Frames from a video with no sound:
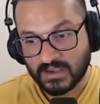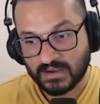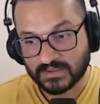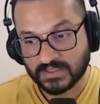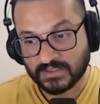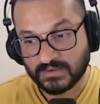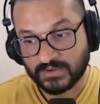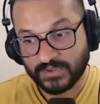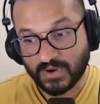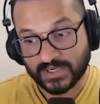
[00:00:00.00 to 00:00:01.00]

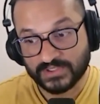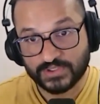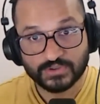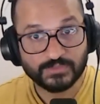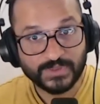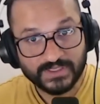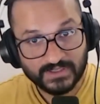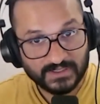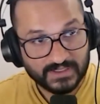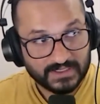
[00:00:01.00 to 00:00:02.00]
I should
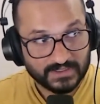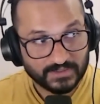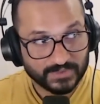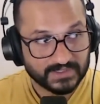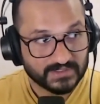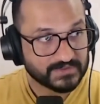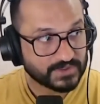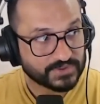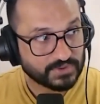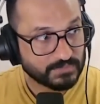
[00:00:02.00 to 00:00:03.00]
be doing this, or I
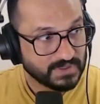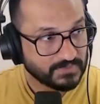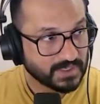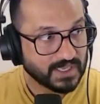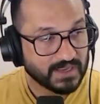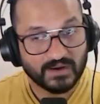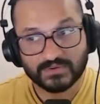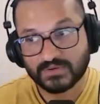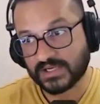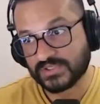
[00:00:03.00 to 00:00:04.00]
should be working out,
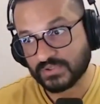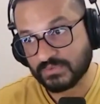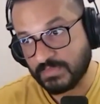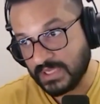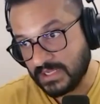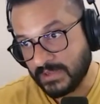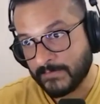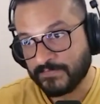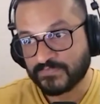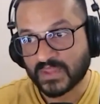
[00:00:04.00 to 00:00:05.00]
or I should be
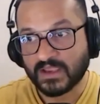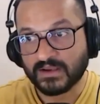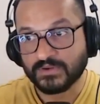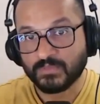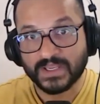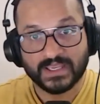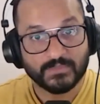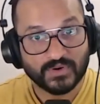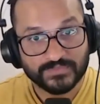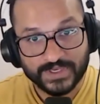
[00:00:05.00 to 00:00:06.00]
making
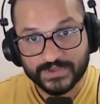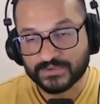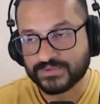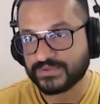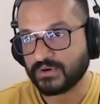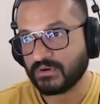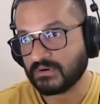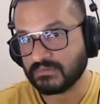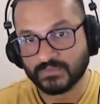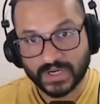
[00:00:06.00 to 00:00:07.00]
more videos, or
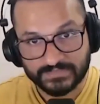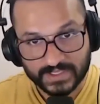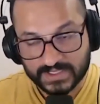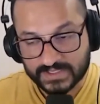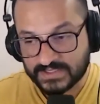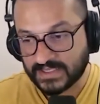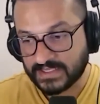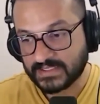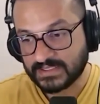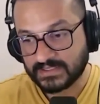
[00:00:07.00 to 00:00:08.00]
whatever it is,
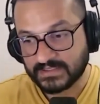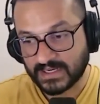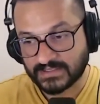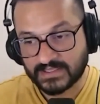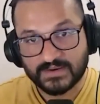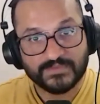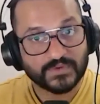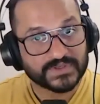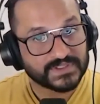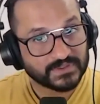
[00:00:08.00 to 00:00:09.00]
rather than
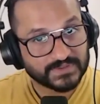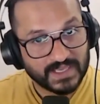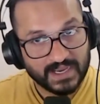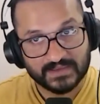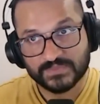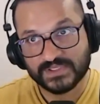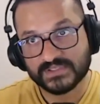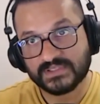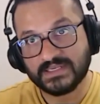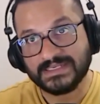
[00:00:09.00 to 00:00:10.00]
focusing on that, which
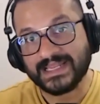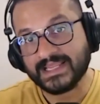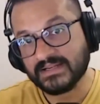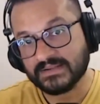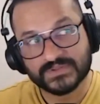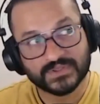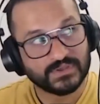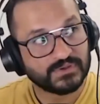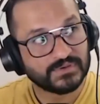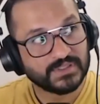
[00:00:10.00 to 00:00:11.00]
is the negative. So
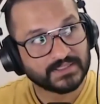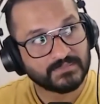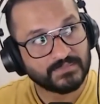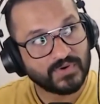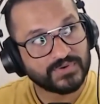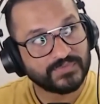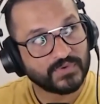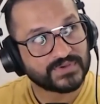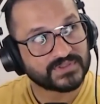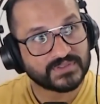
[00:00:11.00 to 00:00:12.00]
you're like, the more you
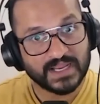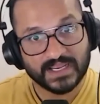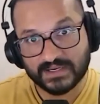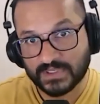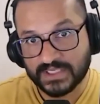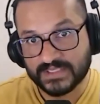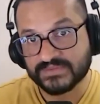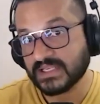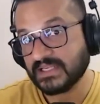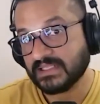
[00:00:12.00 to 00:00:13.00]
focus on the negative
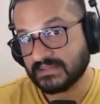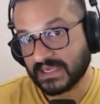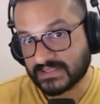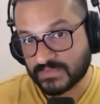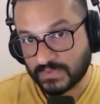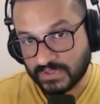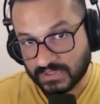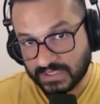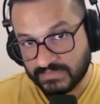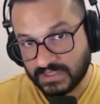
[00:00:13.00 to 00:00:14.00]
beliefs, that's what you're
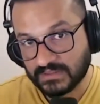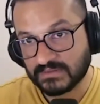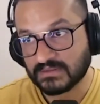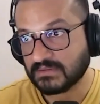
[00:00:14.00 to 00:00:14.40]
giving